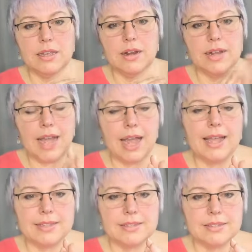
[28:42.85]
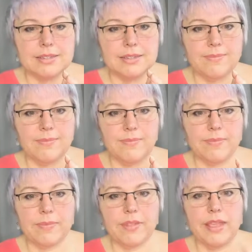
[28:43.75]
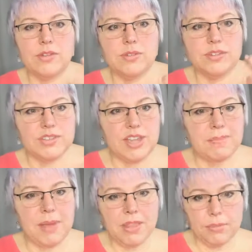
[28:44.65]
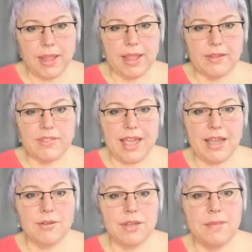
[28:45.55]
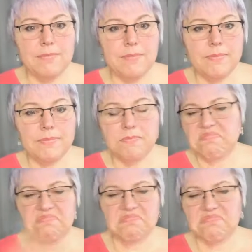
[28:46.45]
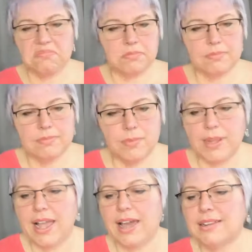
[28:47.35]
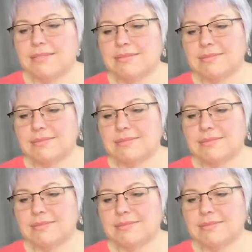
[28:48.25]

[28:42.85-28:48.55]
our guides and step out of the way of the outcome, we got it.